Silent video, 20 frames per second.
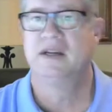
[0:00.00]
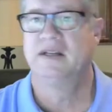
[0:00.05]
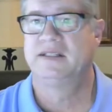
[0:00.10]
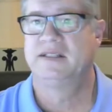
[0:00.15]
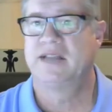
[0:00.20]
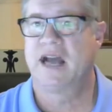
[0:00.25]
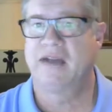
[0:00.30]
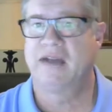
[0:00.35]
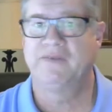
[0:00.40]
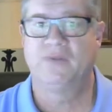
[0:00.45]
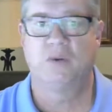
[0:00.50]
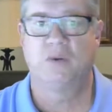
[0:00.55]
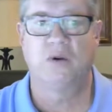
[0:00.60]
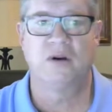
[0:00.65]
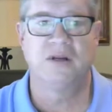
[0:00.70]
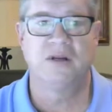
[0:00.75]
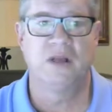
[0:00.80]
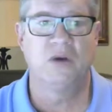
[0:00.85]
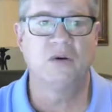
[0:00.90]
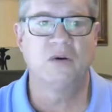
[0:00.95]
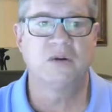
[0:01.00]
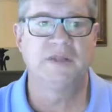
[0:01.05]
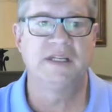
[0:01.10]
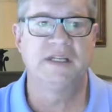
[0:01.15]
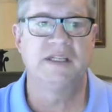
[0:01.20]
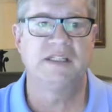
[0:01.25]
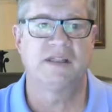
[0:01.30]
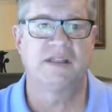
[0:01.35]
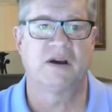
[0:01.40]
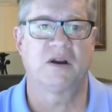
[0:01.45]
Type 4 no
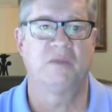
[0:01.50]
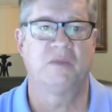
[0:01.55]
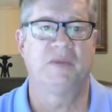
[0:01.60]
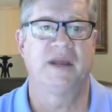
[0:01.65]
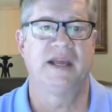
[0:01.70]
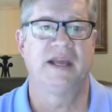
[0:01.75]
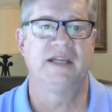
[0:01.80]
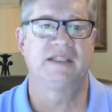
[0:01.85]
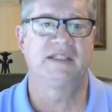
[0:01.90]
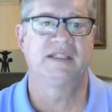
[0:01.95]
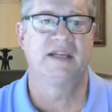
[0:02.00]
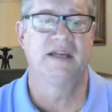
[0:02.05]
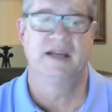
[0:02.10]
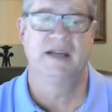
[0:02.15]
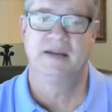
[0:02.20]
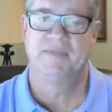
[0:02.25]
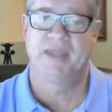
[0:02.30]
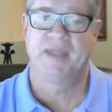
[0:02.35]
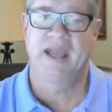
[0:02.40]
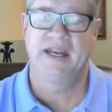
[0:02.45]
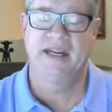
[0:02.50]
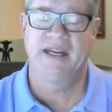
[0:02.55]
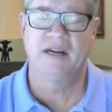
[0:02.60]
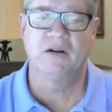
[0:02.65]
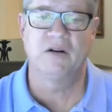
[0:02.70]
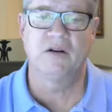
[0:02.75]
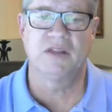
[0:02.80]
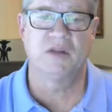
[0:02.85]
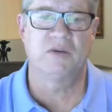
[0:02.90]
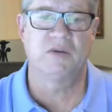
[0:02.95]
clean solder paste, and here
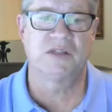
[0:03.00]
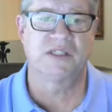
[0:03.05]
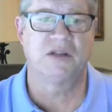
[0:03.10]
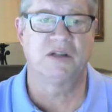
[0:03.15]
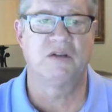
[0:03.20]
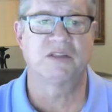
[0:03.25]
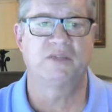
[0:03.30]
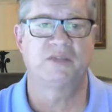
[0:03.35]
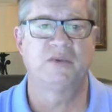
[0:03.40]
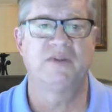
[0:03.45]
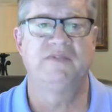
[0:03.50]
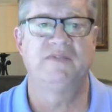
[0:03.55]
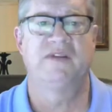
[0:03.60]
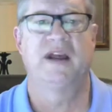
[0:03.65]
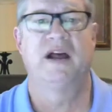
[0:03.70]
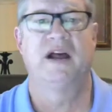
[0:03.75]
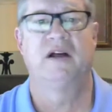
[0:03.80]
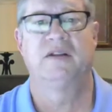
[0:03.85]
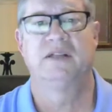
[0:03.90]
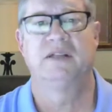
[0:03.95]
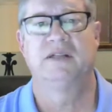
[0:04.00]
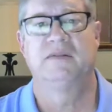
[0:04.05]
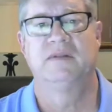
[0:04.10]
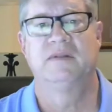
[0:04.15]
are the results we found.